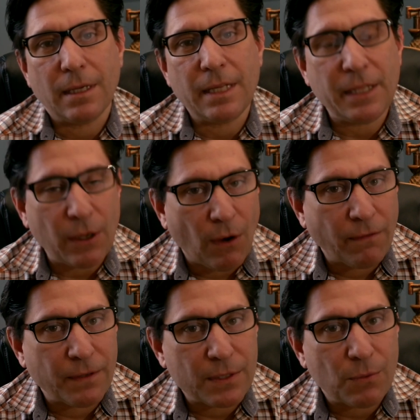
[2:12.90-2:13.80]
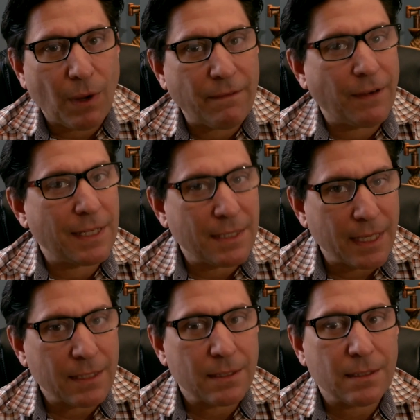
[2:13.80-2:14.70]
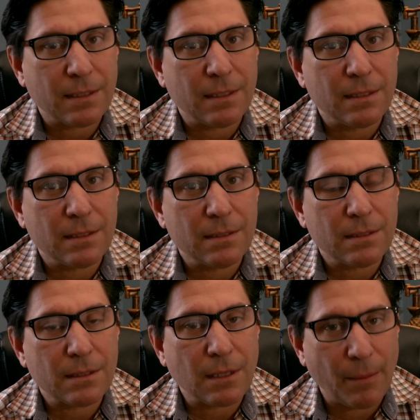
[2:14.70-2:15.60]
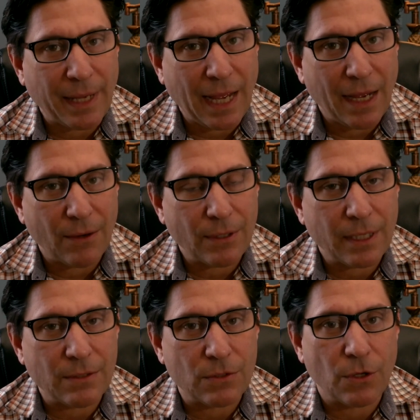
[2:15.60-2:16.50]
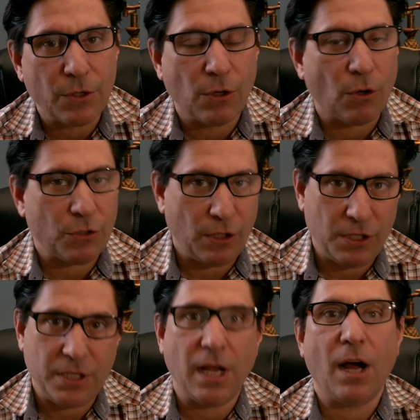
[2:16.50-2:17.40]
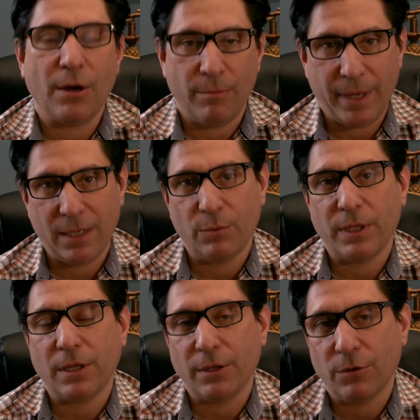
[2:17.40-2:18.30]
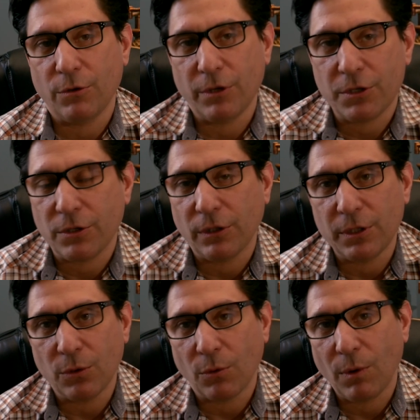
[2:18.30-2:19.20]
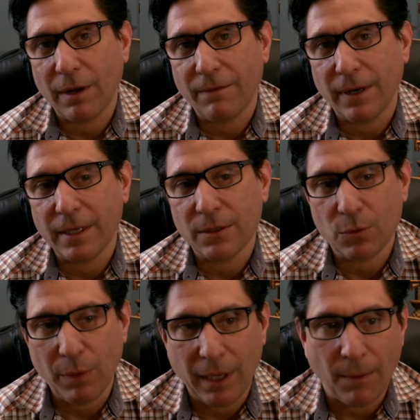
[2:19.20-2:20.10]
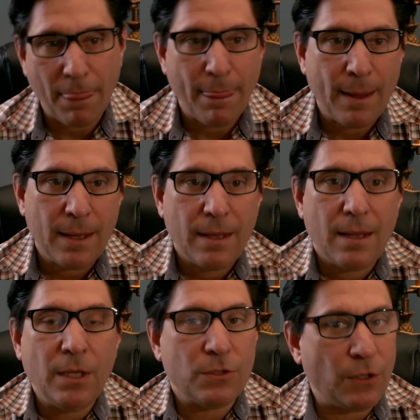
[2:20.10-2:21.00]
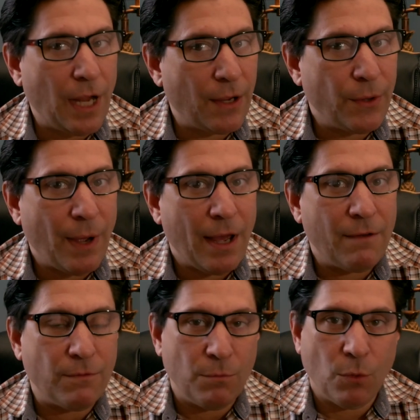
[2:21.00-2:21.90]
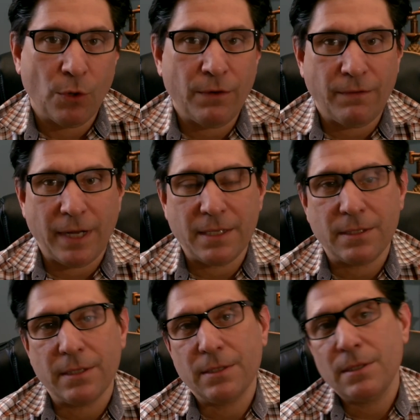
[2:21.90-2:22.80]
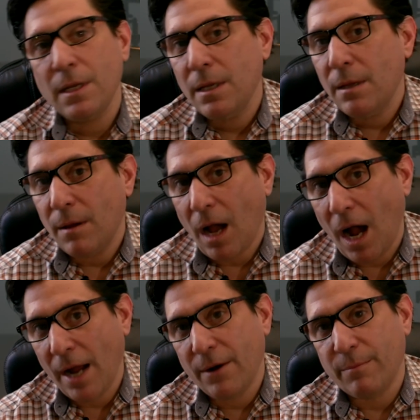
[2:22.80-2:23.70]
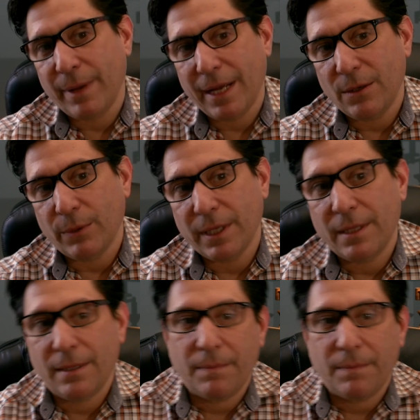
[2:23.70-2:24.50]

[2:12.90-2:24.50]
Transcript: in the office. Wi-Fi 6 is coming out, and so you're also going to see higher bandwidth on your traditional indoor Wi-Fi as well. So now you have more devices, higher bandwidth.